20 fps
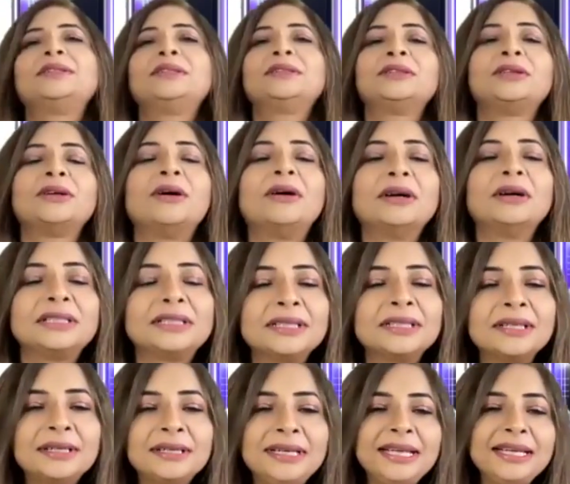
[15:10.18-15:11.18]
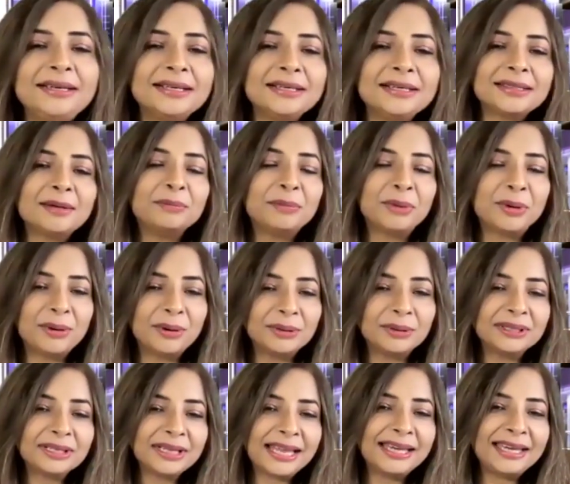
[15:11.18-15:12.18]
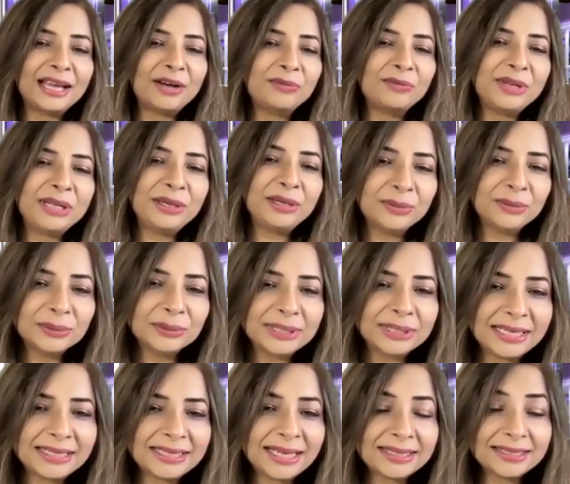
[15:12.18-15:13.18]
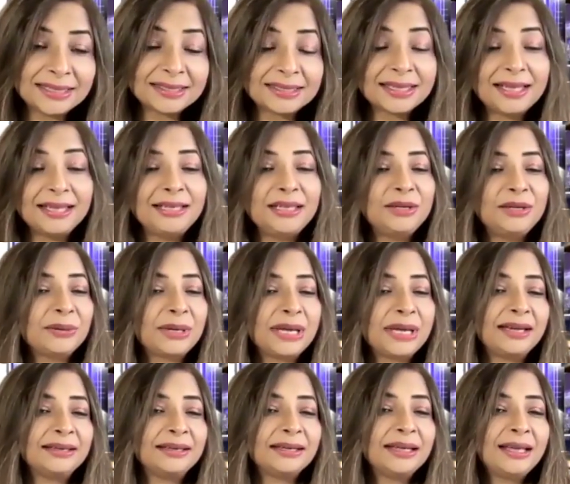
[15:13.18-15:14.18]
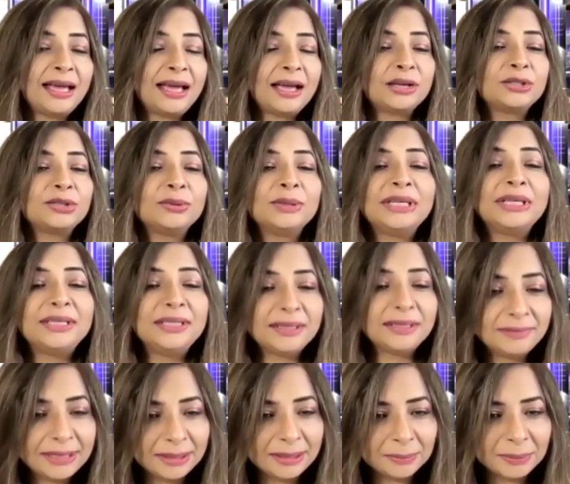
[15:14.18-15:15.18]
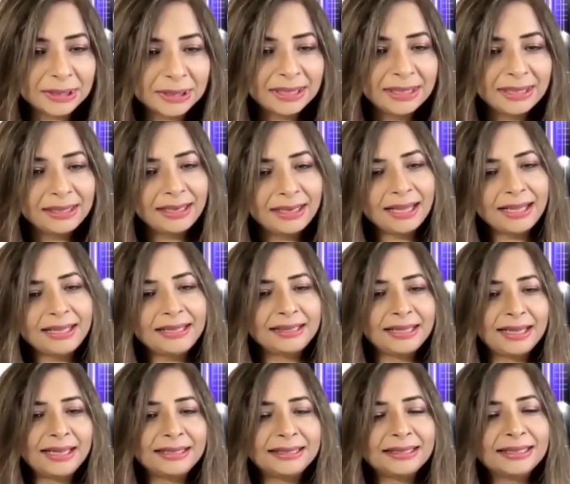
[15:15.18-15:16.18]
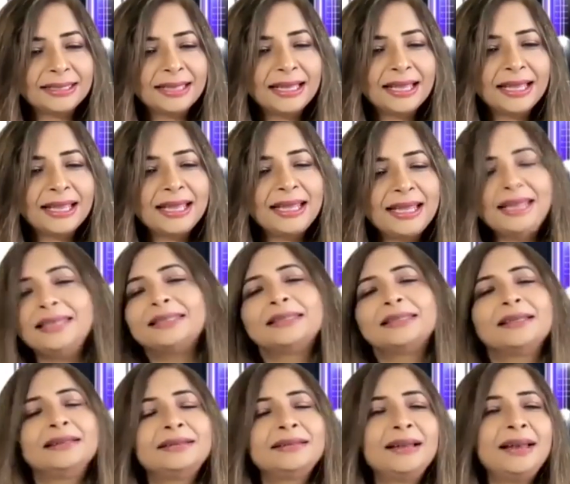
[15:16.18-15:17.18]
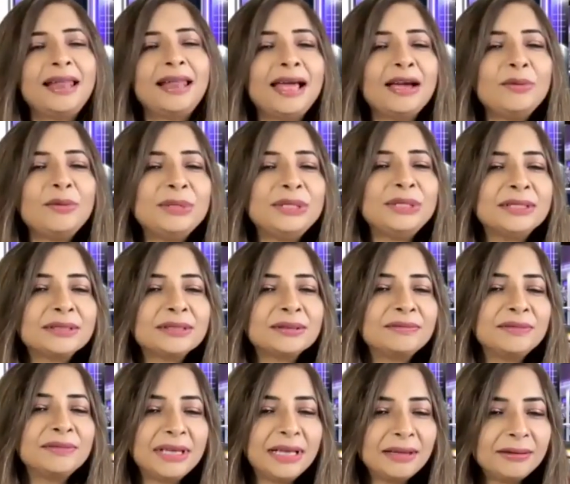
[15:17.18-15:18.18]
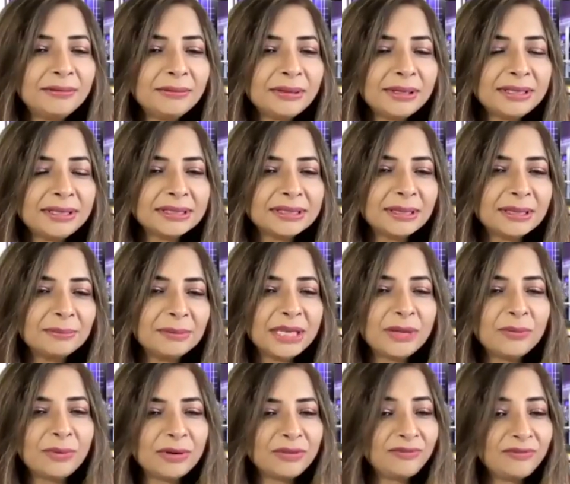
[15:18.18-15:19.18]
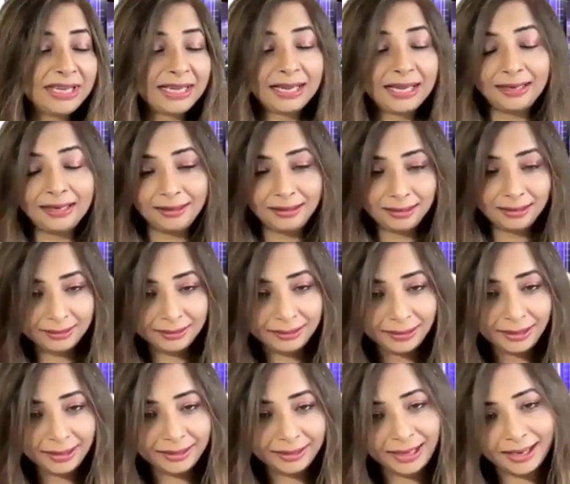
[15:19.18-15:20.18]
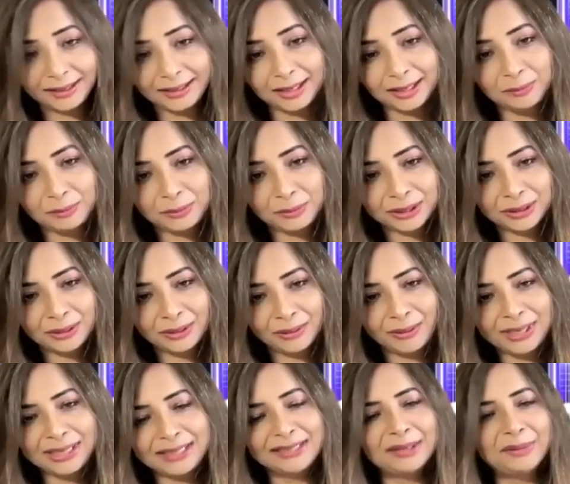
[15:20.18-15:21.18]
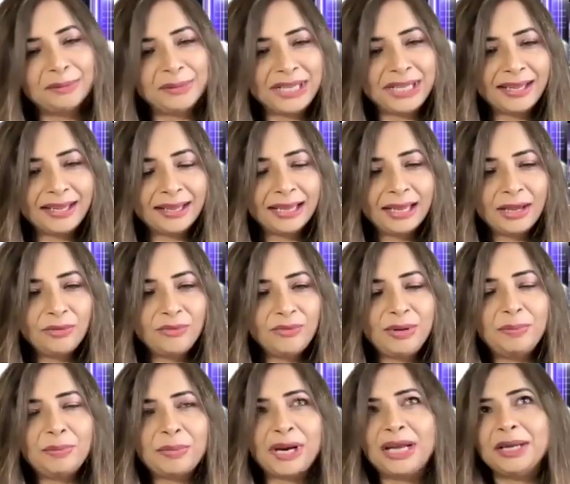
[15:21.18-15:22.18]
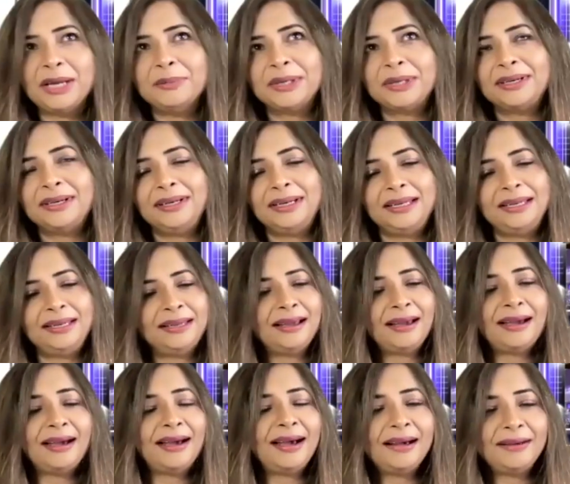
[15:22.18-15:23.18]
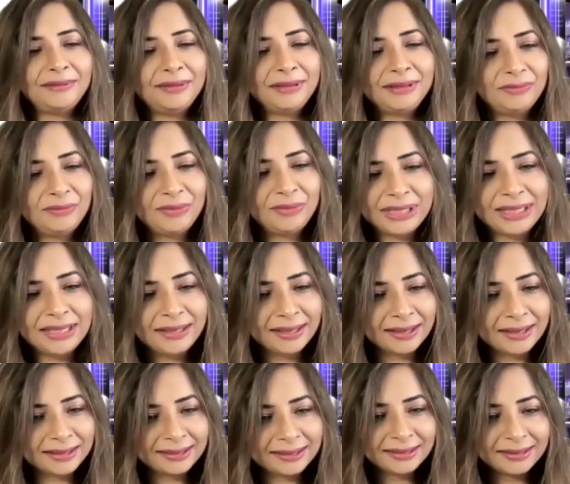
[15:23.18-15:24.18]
taught leaders are born, and now we know that that's a skill you can actually develop. Like that, is the languages of love is something but we can learn and adapt, or is something we primarily have it within us?